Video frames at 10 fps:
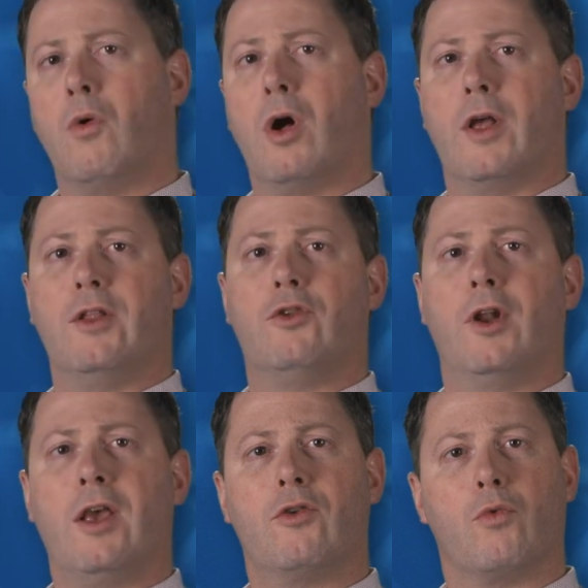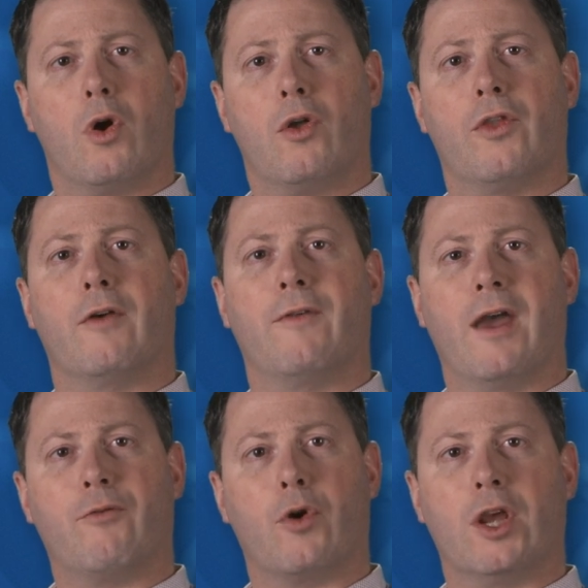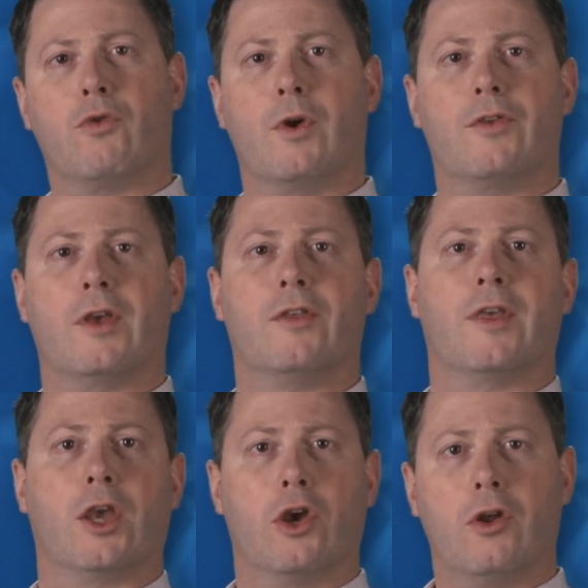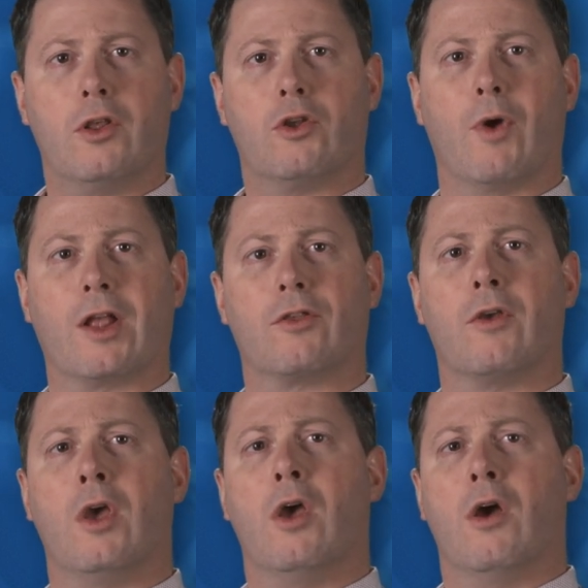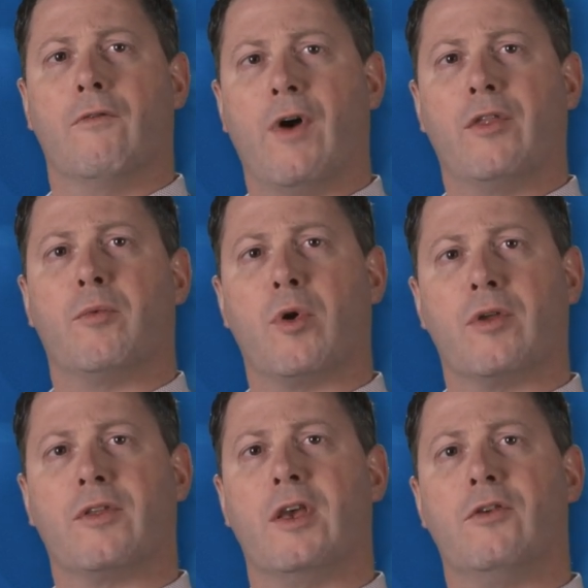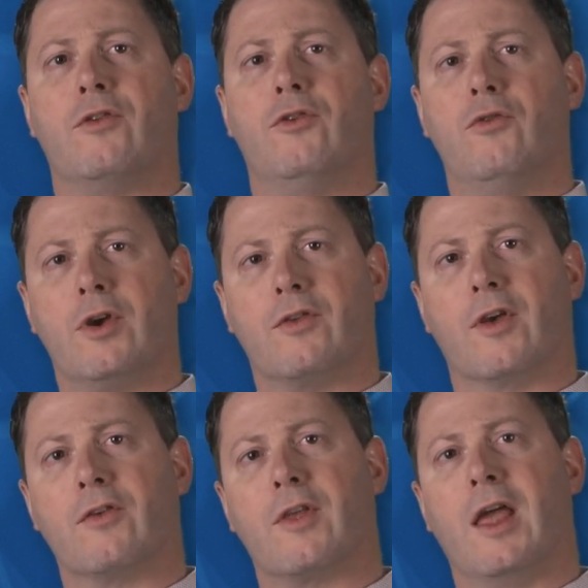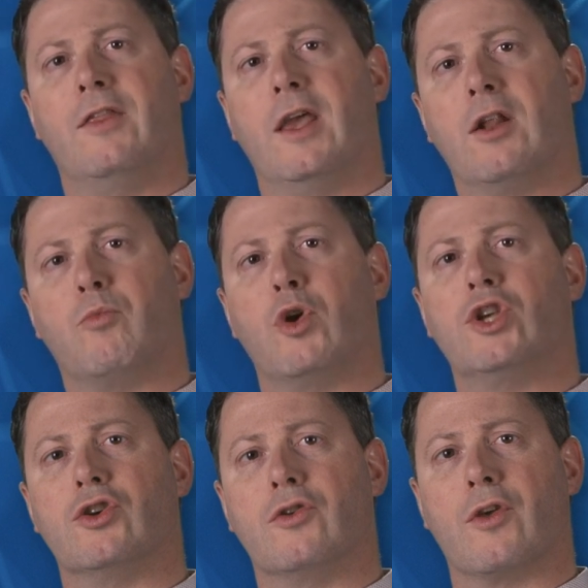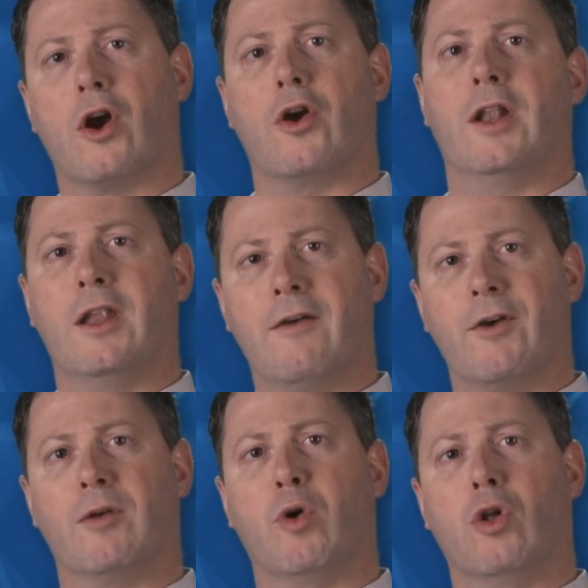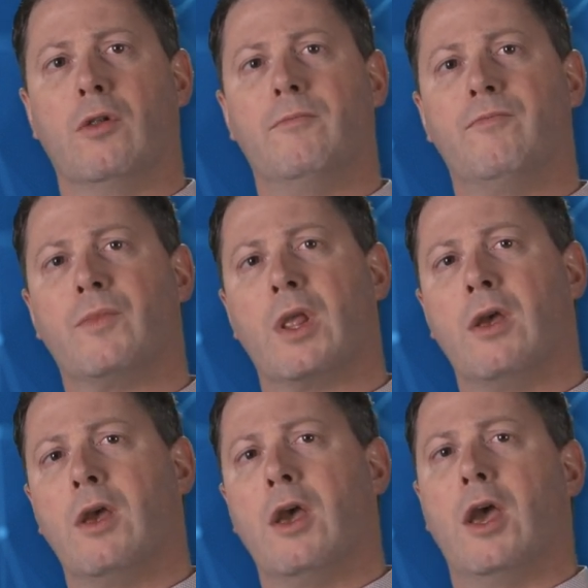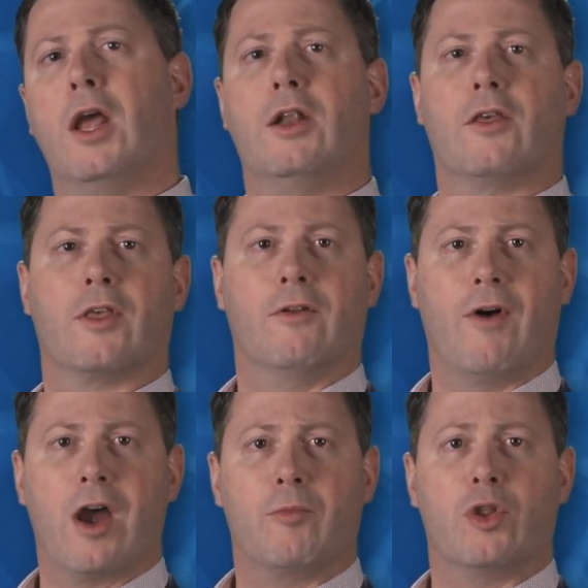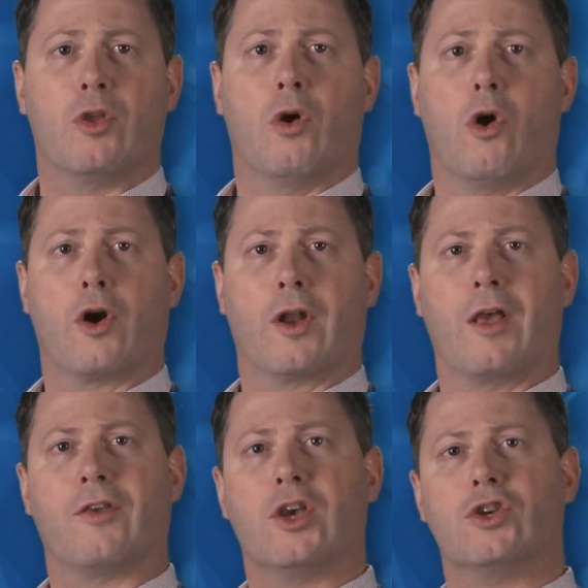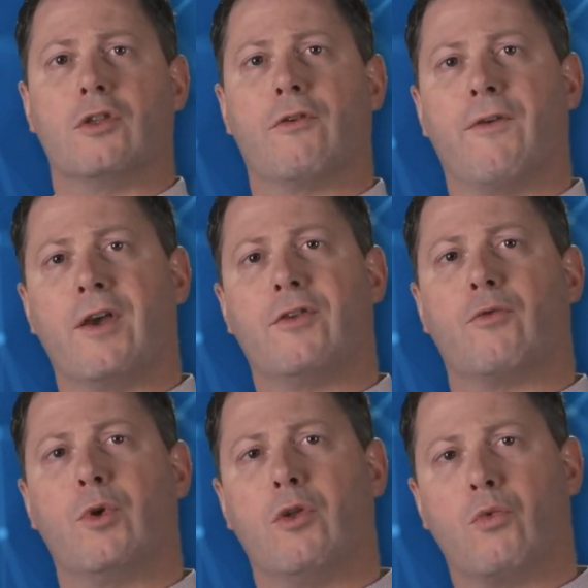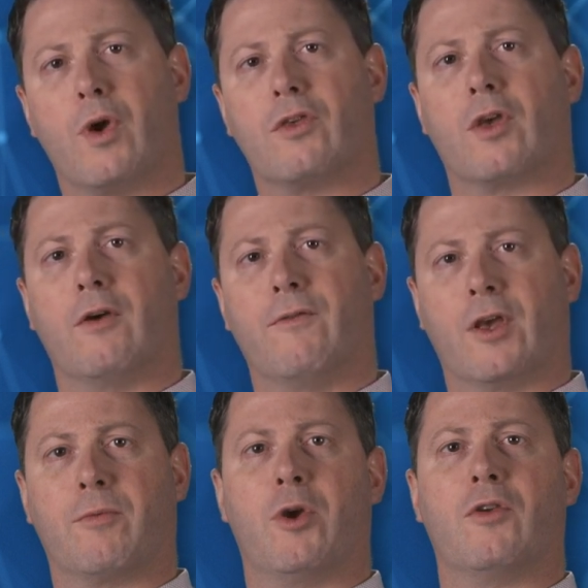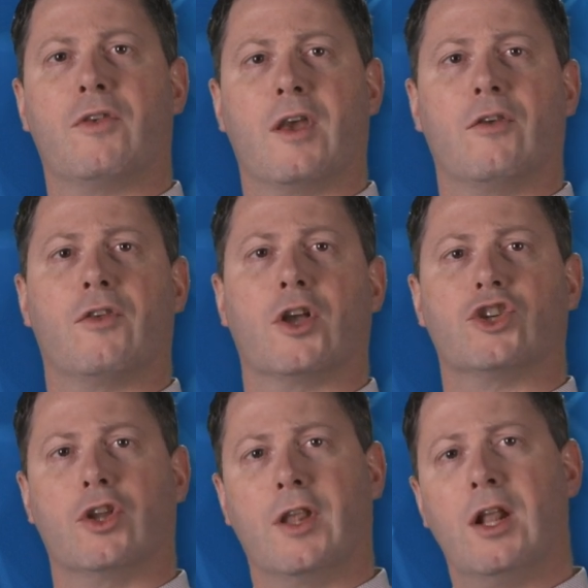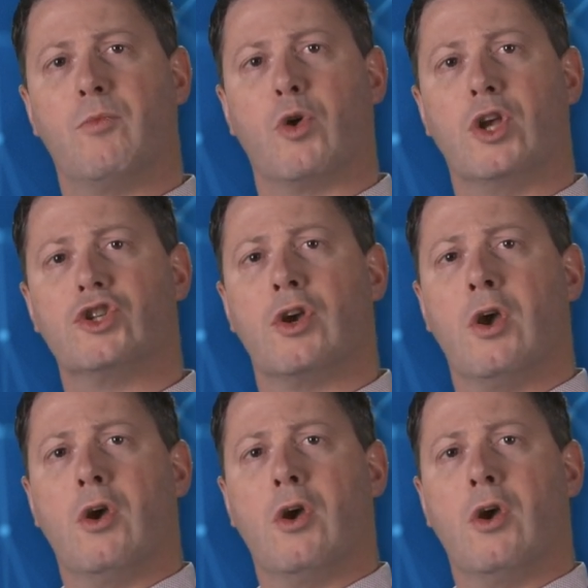While in today's world of ever-increasing security threats, vulnerabilities do exist and data breaches are inevitable. In this environment, organizations face real risk of experiencing such a data breach,